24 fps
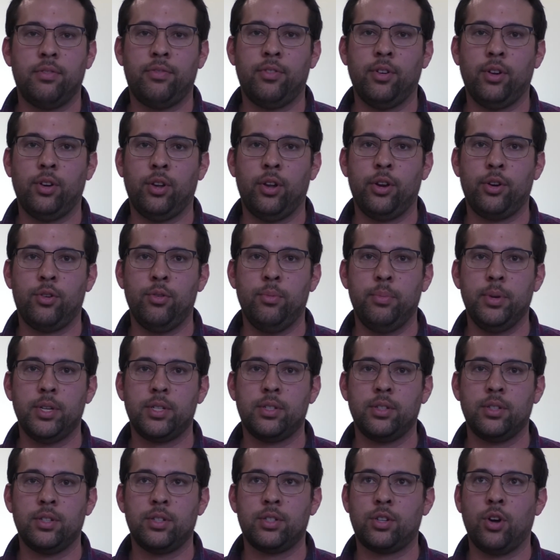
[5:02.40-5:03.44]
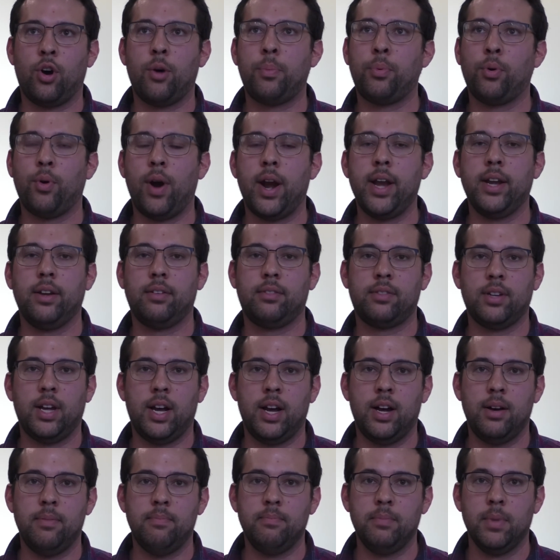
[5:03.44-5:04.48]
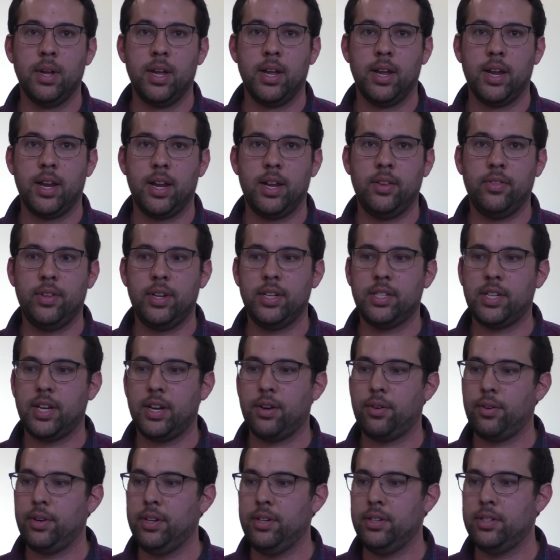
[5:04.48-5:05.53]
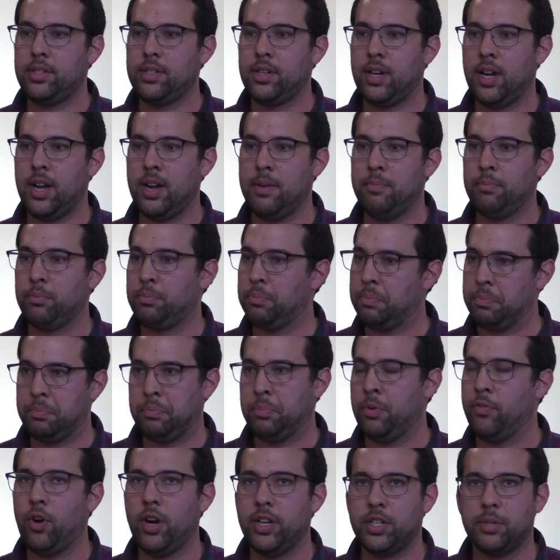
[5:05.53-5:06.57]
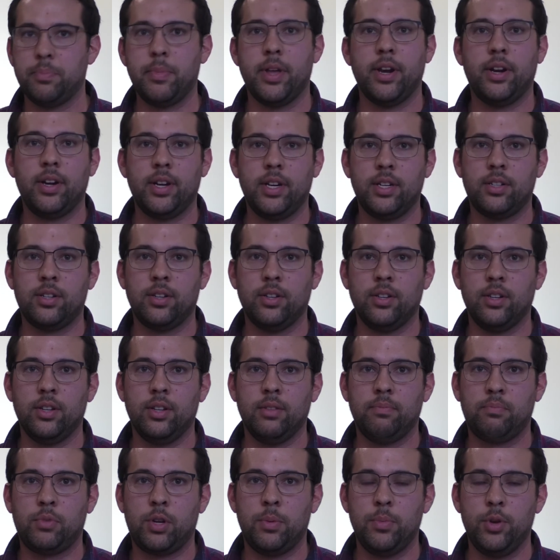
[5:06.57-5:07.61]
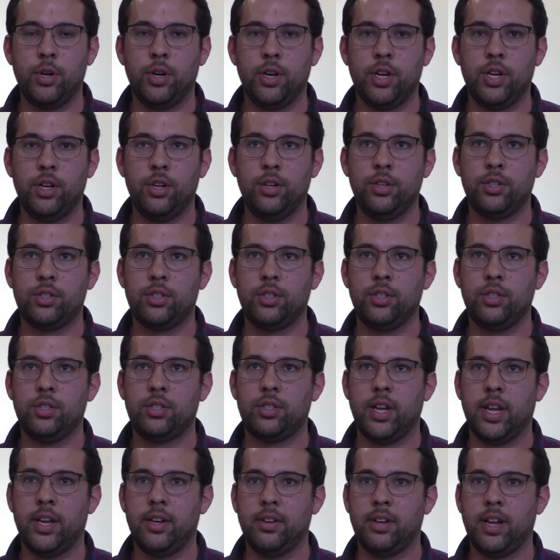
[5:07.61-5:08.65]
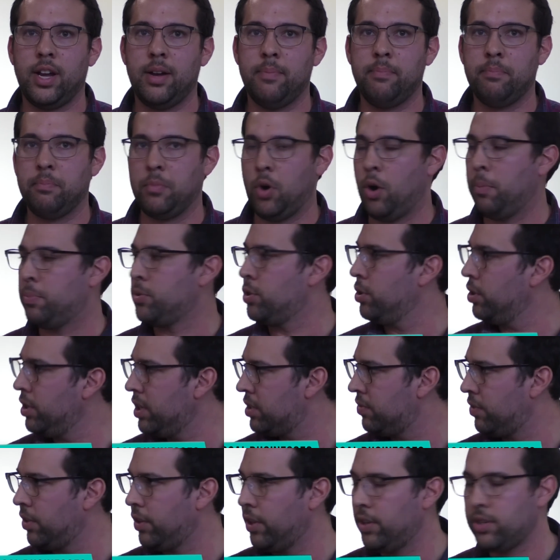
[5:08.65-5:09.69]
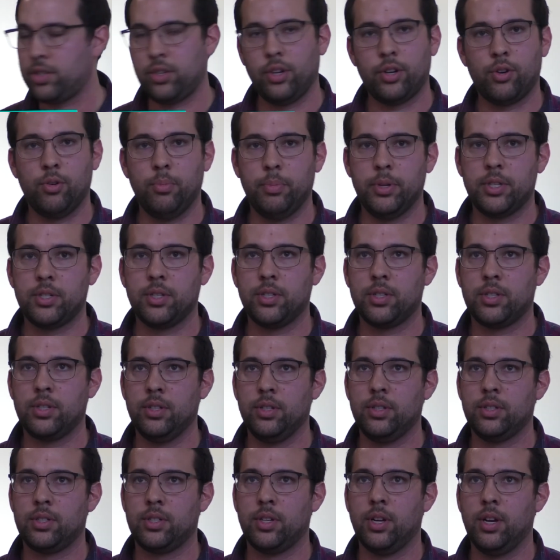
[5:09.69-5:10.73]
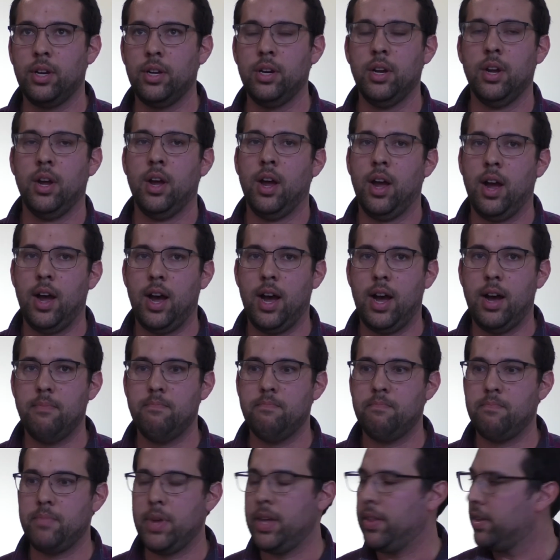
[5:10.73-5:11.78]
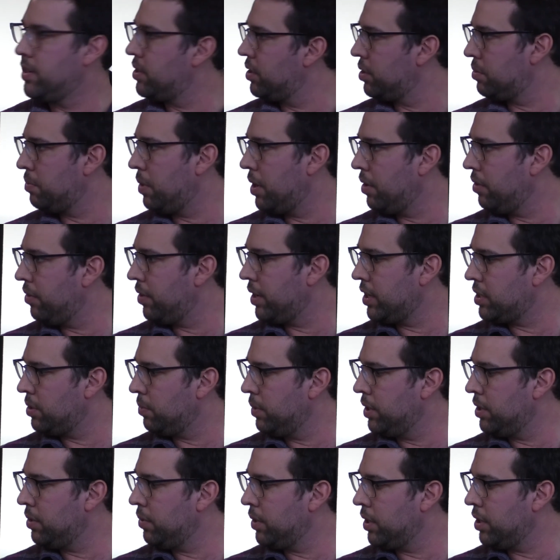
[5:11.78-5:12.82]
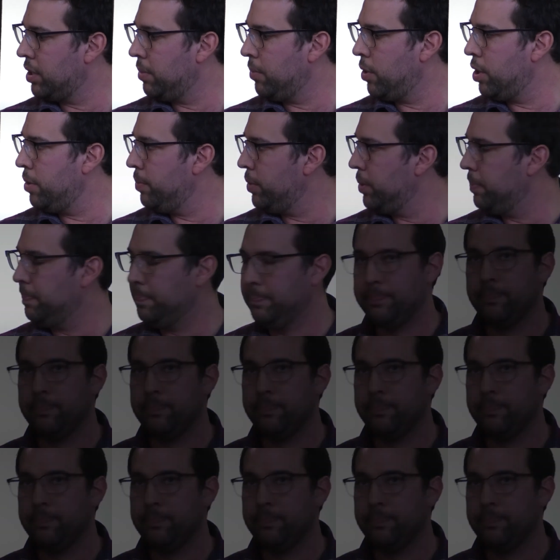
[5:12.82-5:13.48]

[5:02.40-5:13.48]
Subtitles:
for local businesses to operate in these areas. Provides amenity to the community users and opportunities for those local businesses. So yeah, that's just one of the things that we're doing at the moment.